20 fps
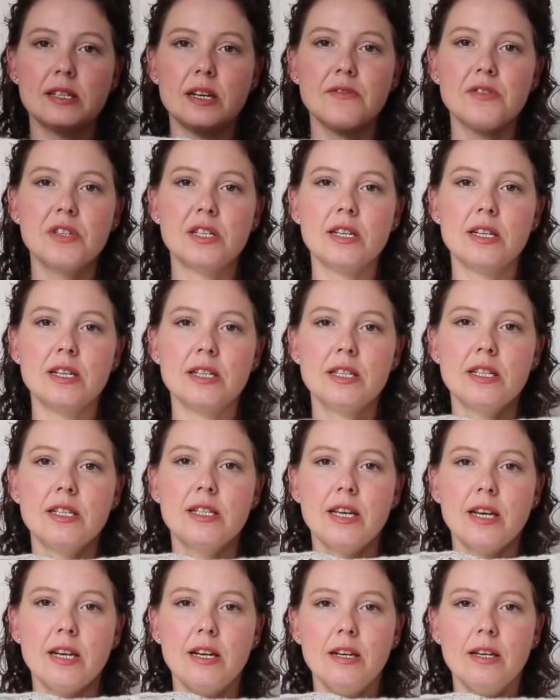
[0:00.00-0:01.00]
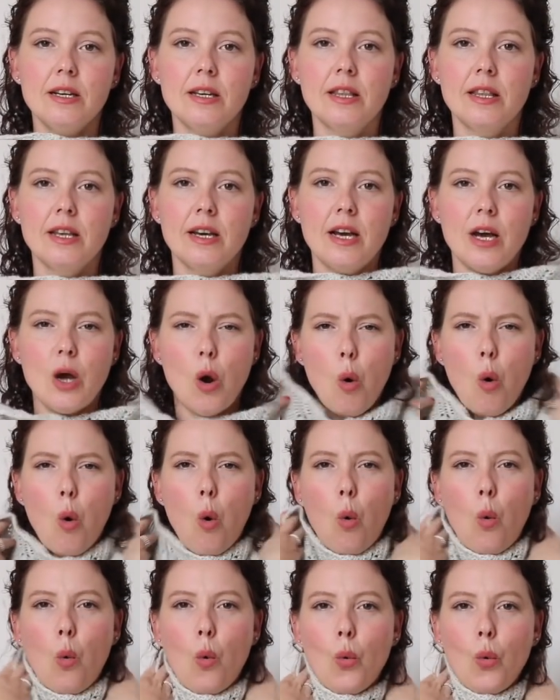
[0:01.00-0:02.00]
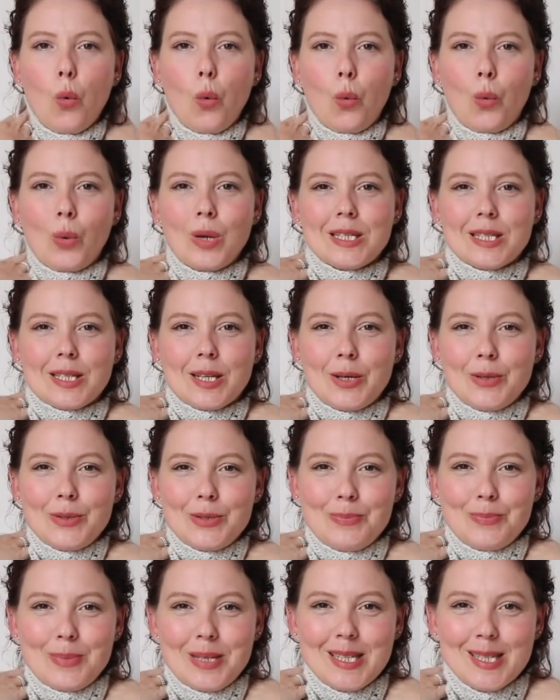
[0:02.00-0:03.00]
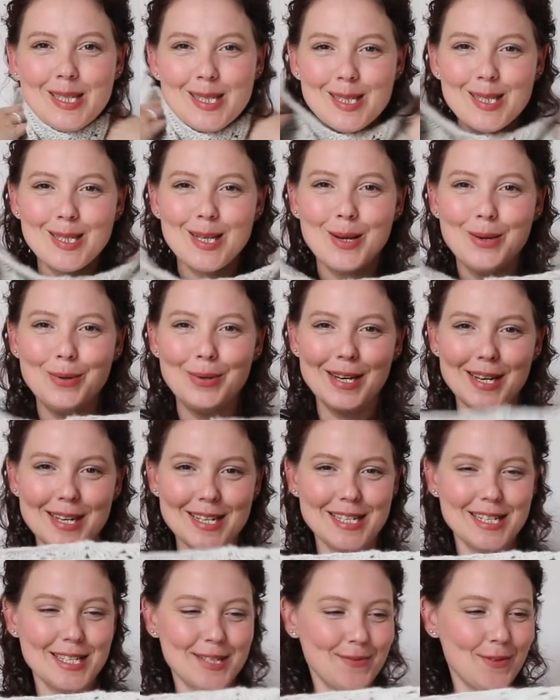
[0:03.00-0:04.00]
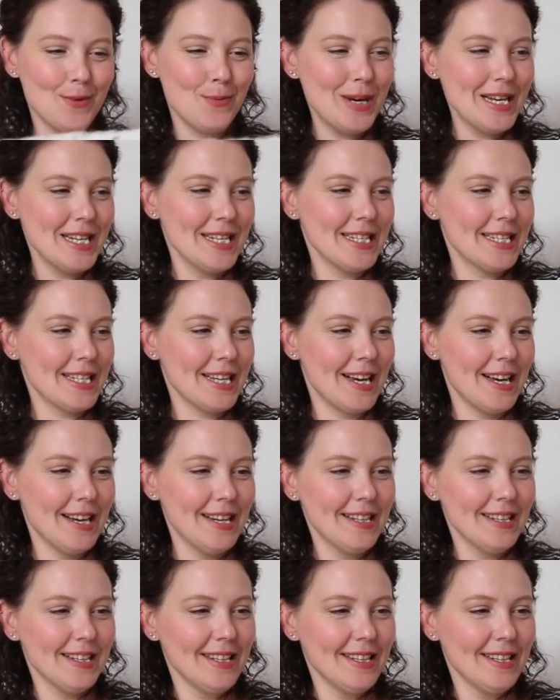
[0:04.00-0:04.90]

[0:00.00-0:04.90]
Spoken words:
I've started it. Look at that. Oh, it's going to be so nice for winter.